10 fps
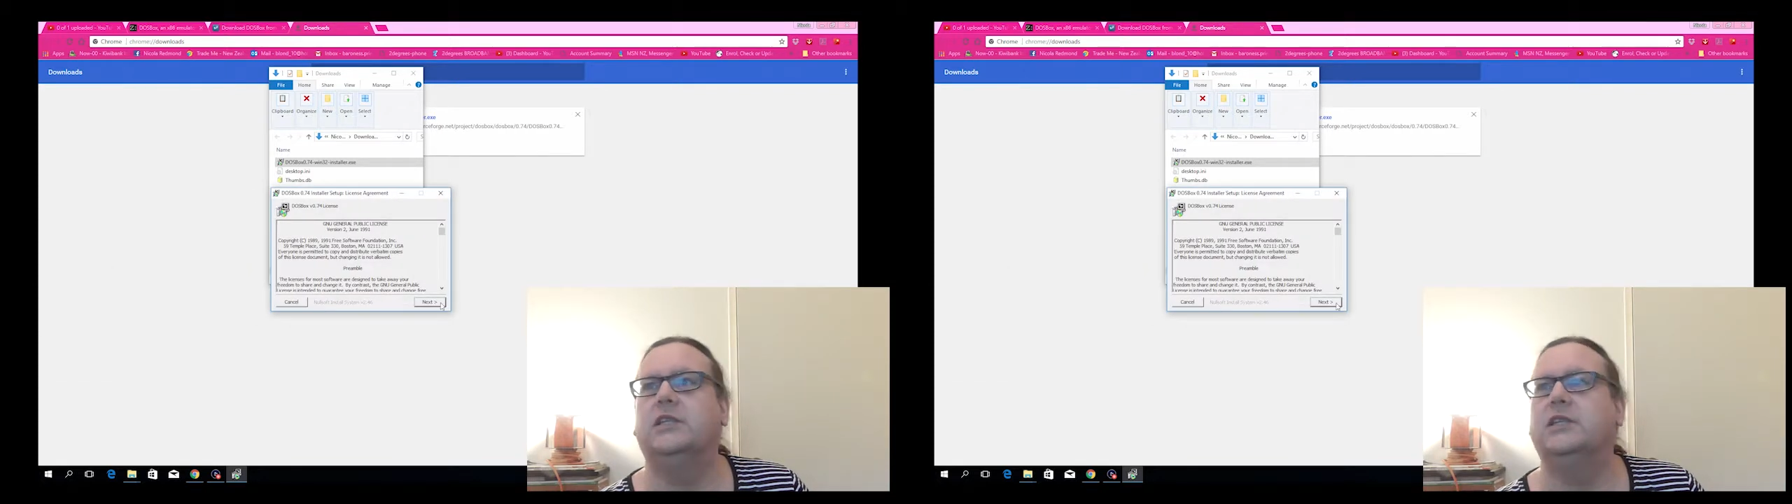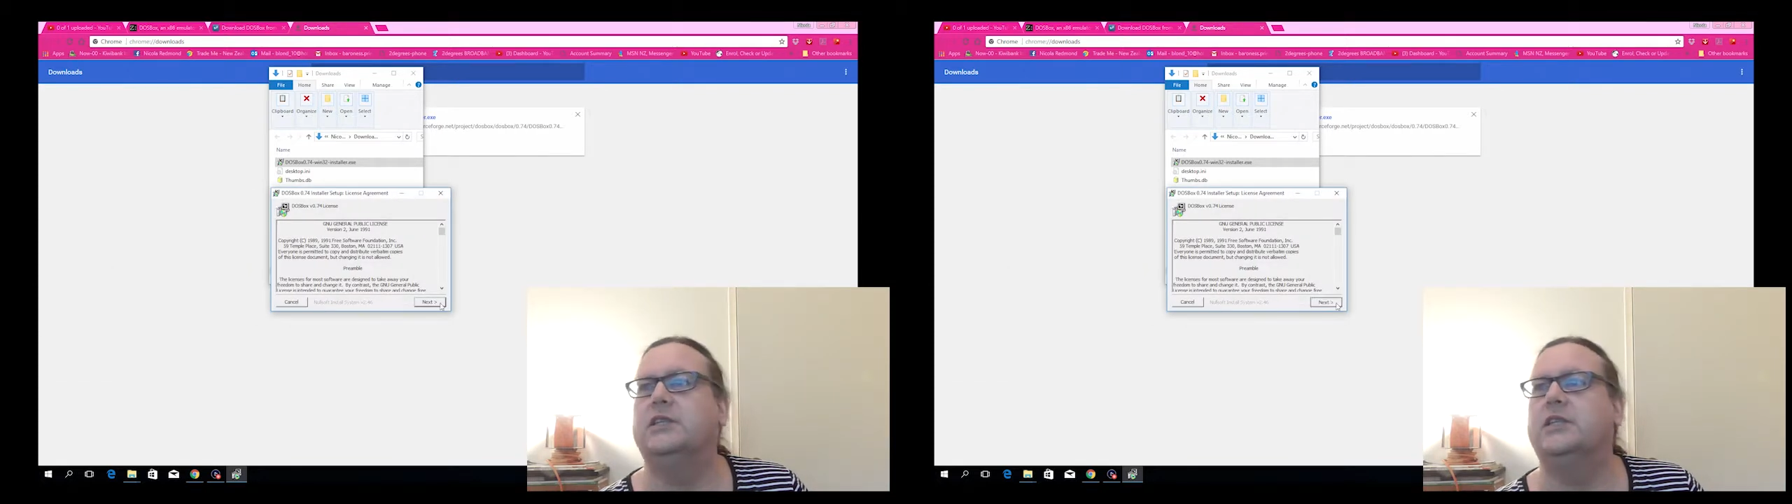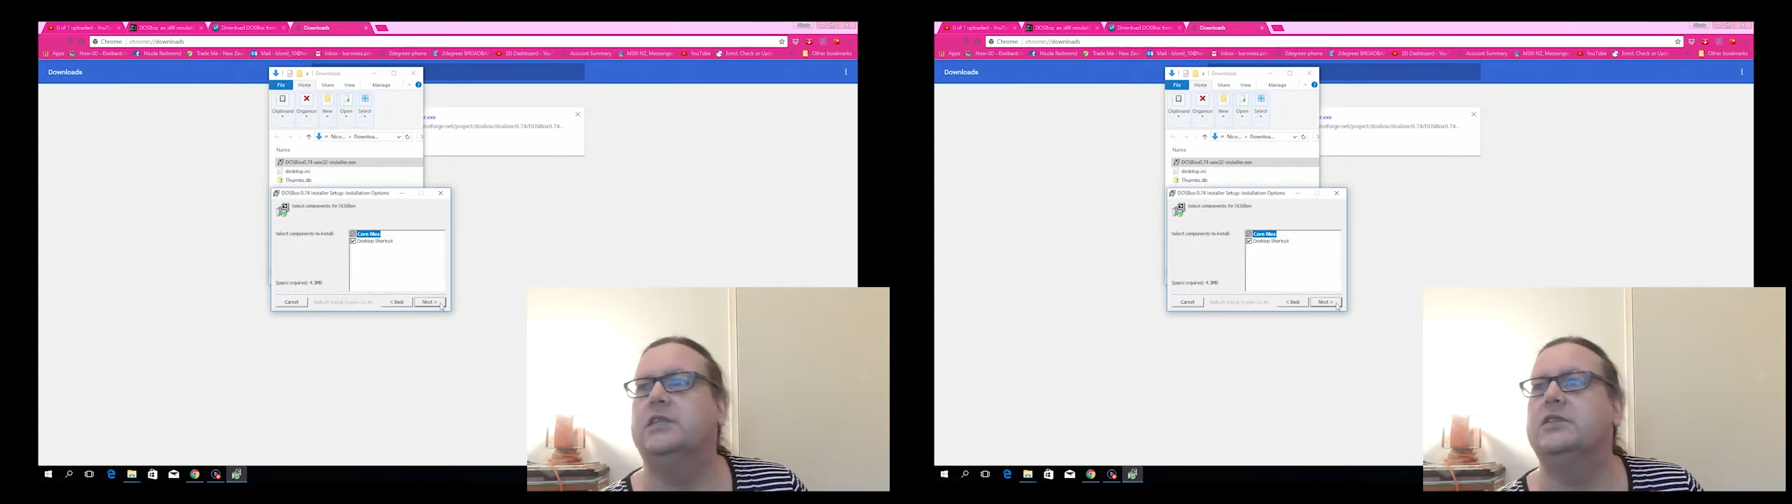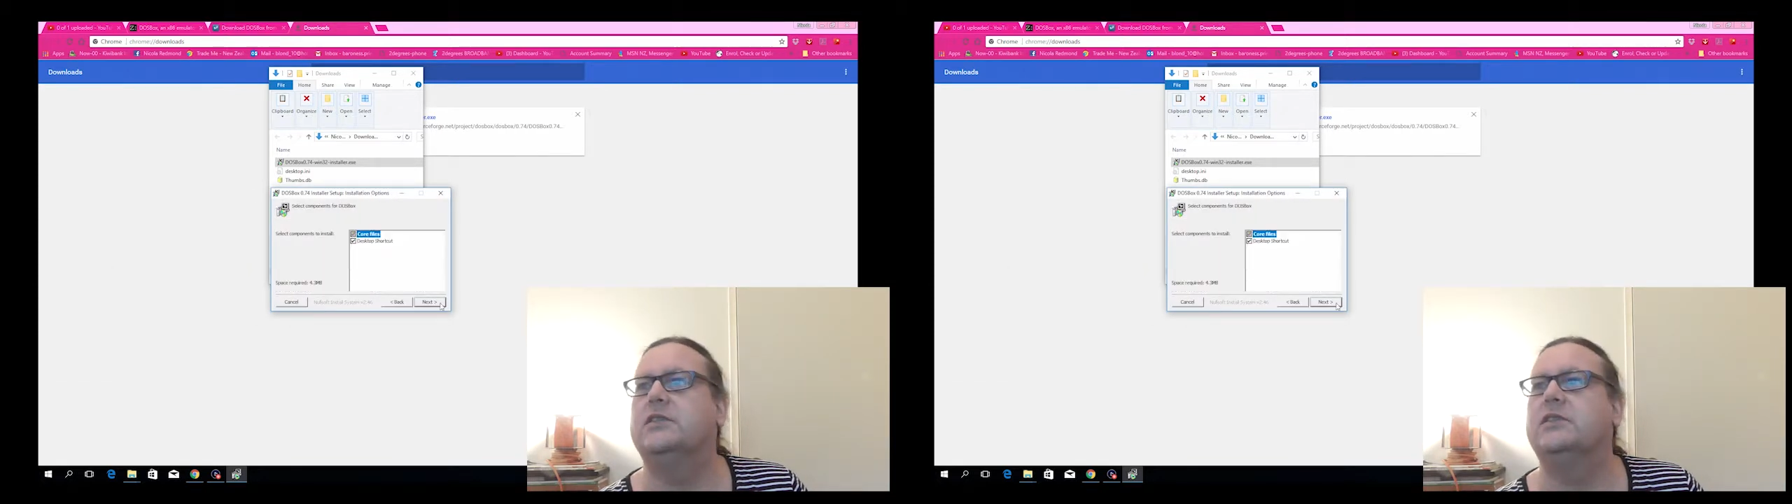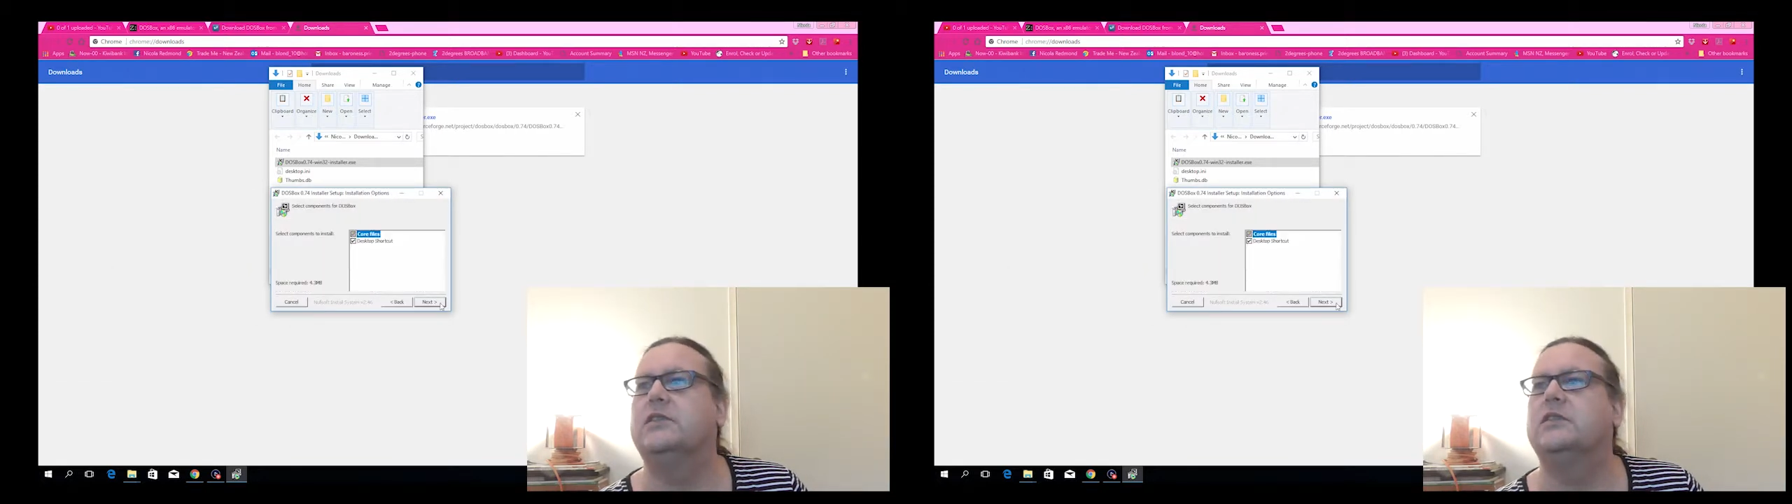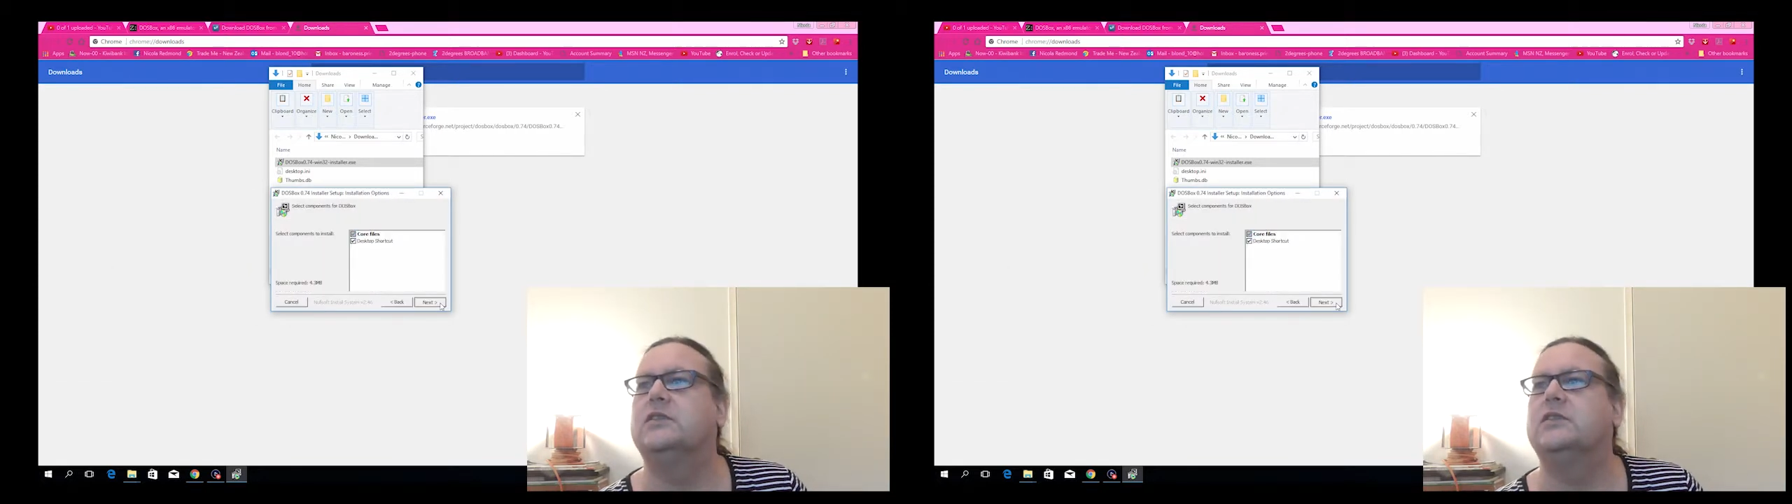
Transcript: nowadays.